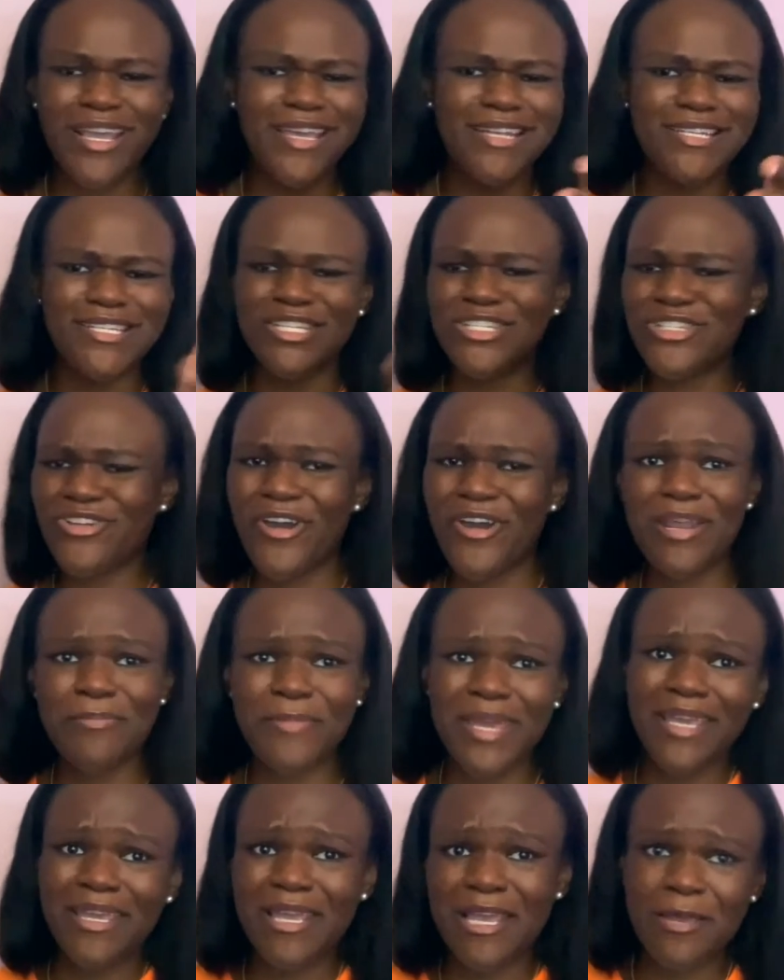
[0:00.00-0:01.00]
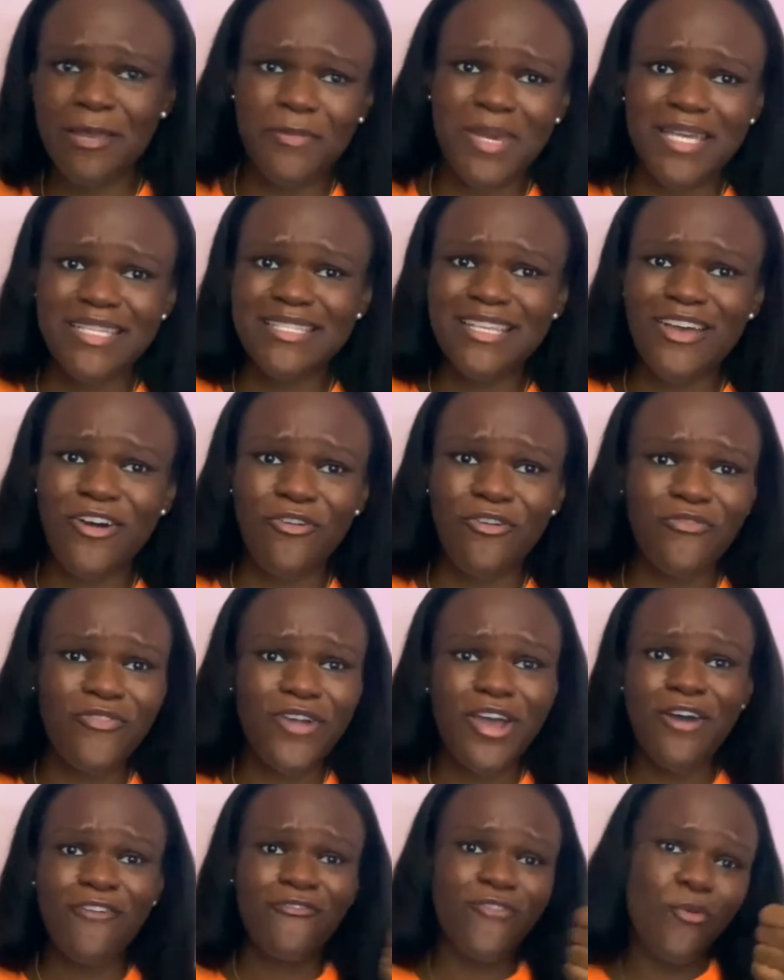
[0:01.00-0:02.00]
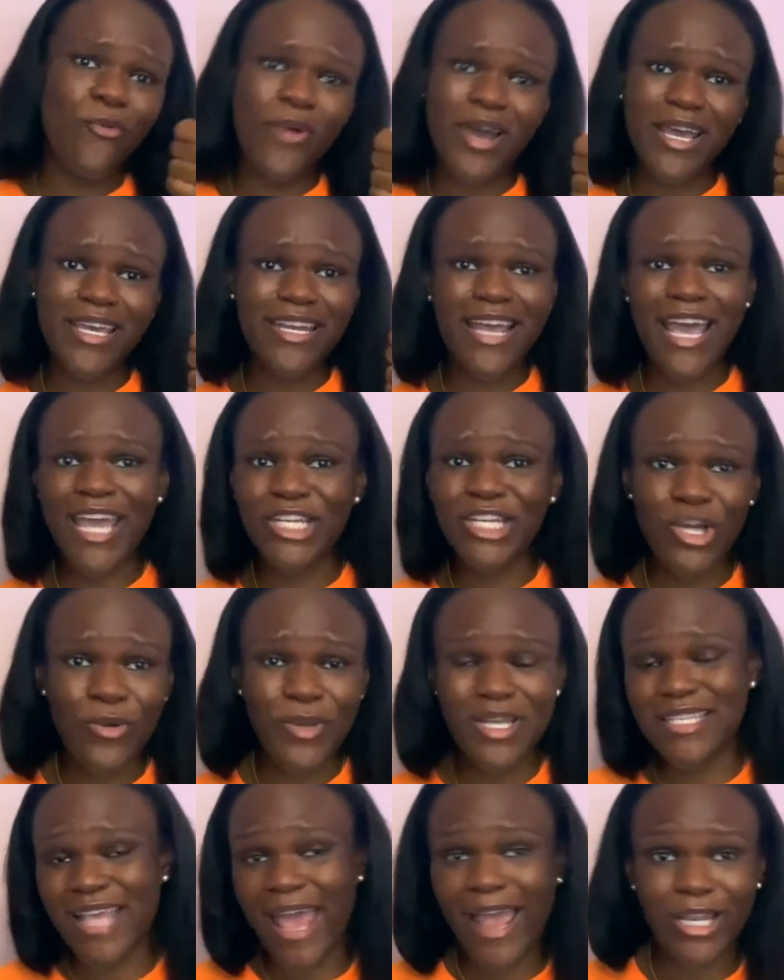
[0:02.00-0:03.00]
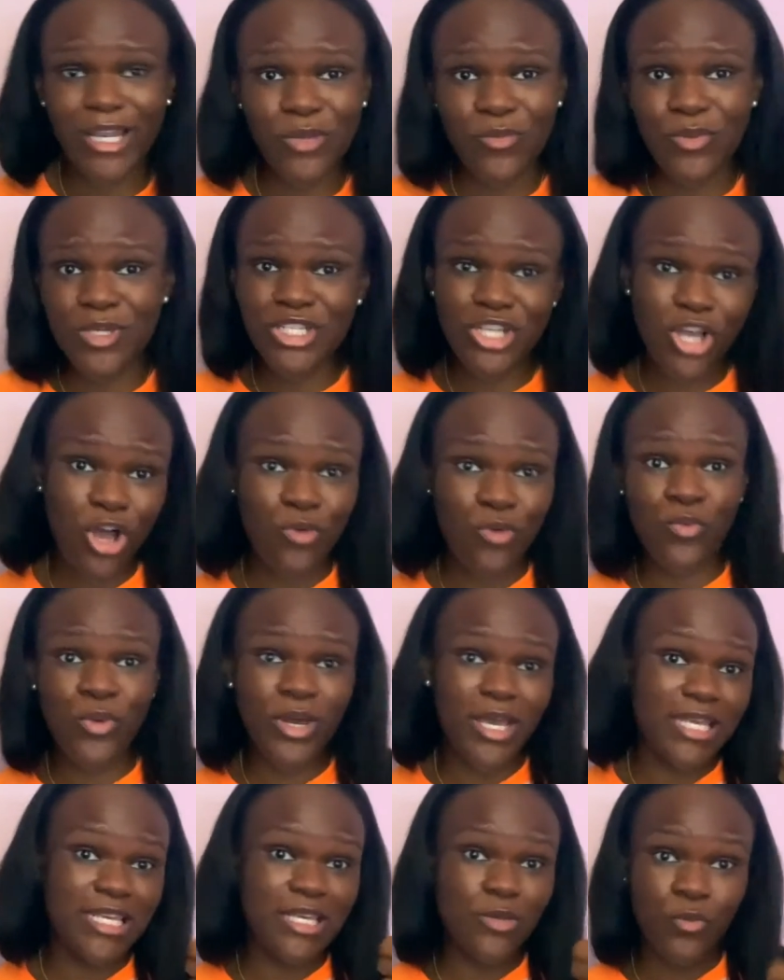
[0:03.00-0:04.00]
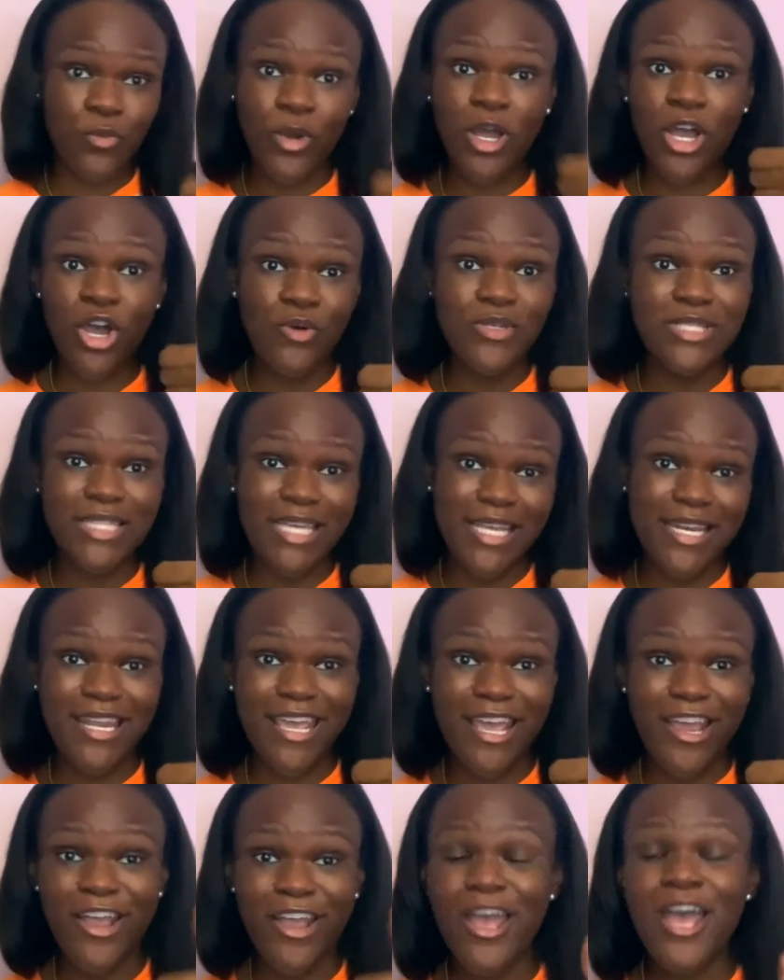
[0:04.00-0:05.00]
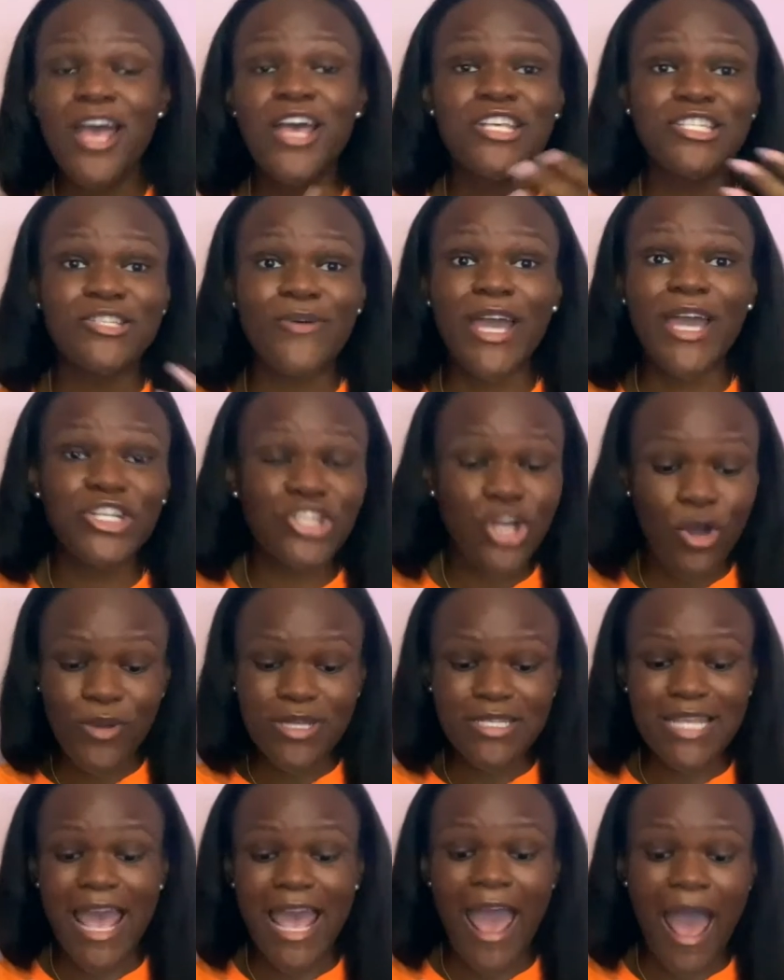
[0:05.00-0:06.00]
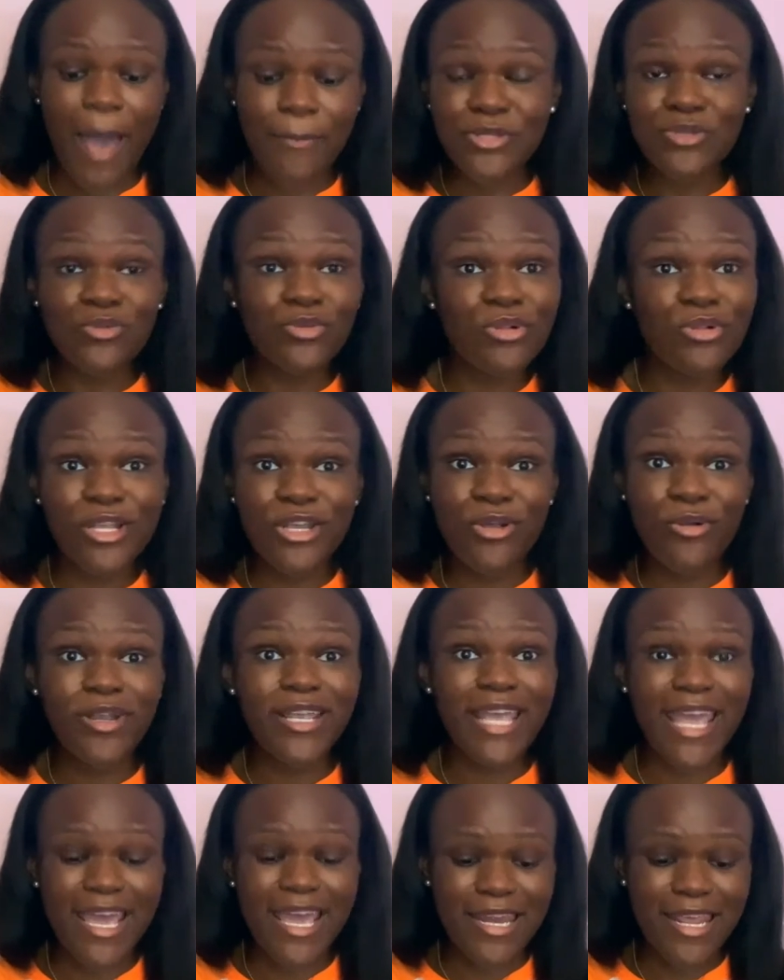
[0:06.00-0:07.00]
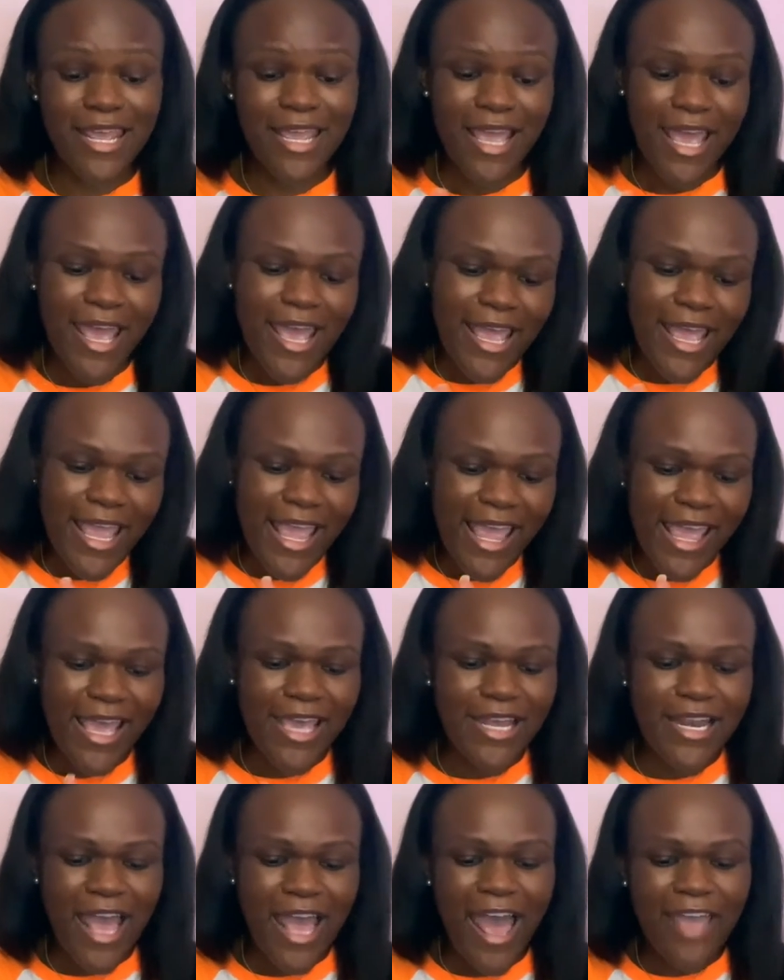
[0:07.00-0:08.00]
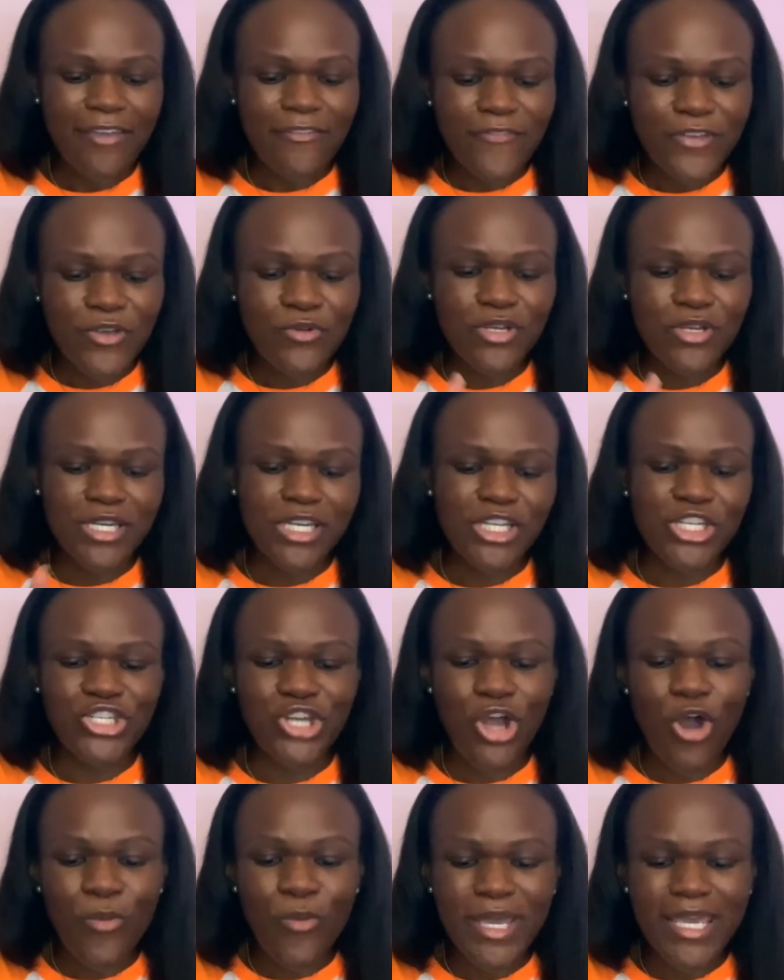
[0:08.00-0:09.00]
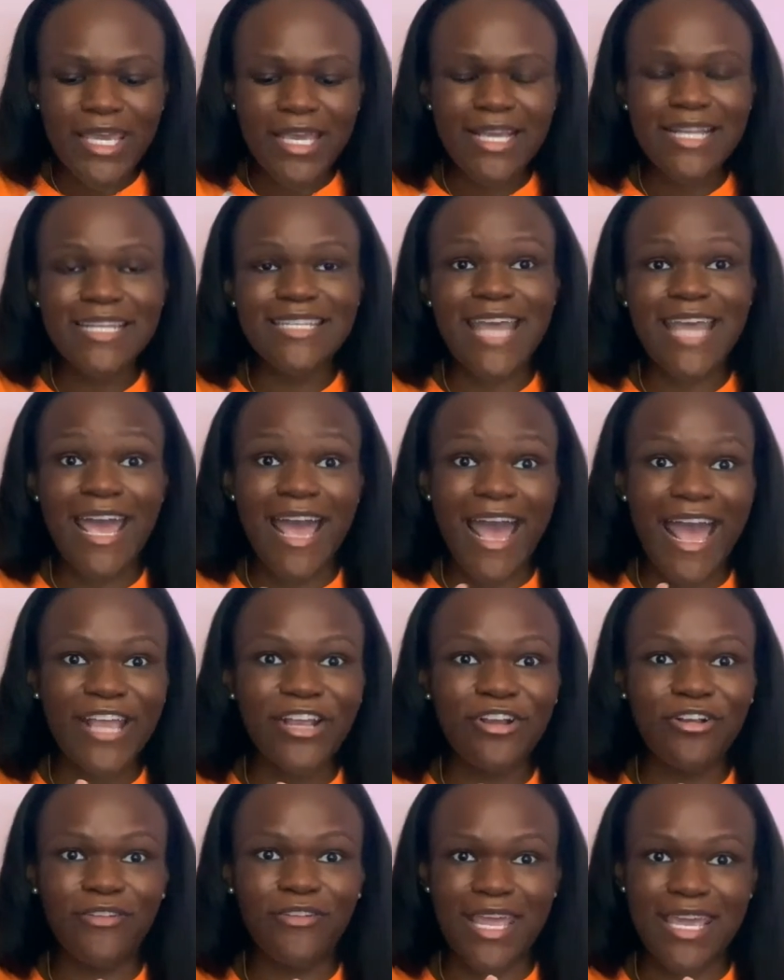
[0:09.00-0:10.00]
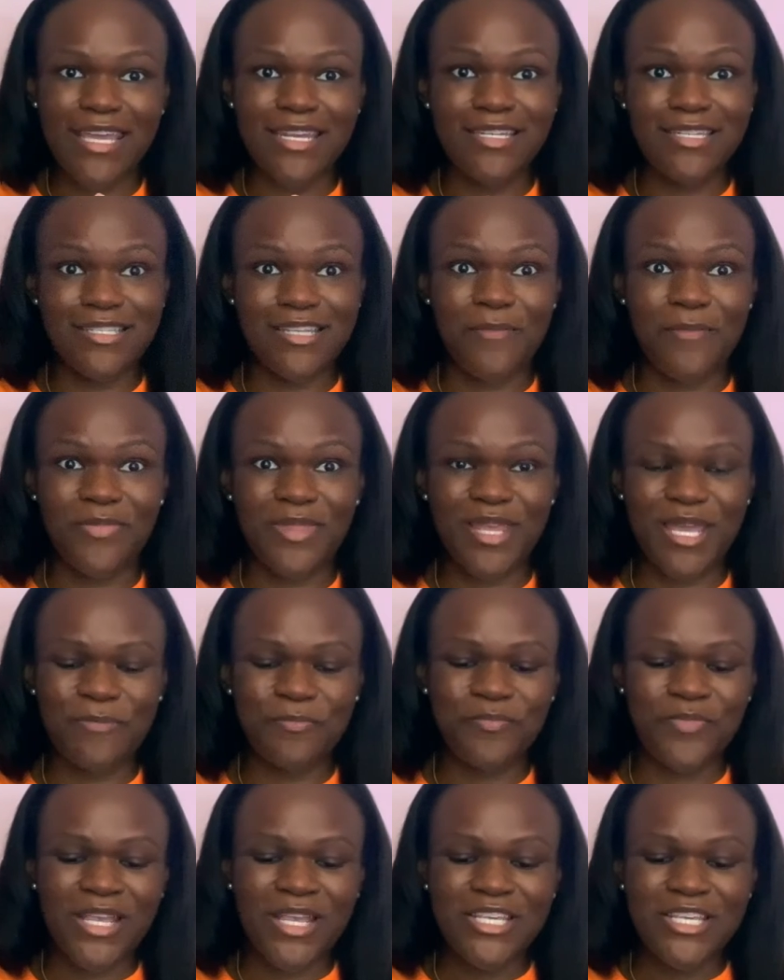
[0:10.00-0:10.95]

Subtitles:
and just started making it myself. For one, I know exactly what goes in there, so I know it's absolutely organic, and I feel good knowing that I created something.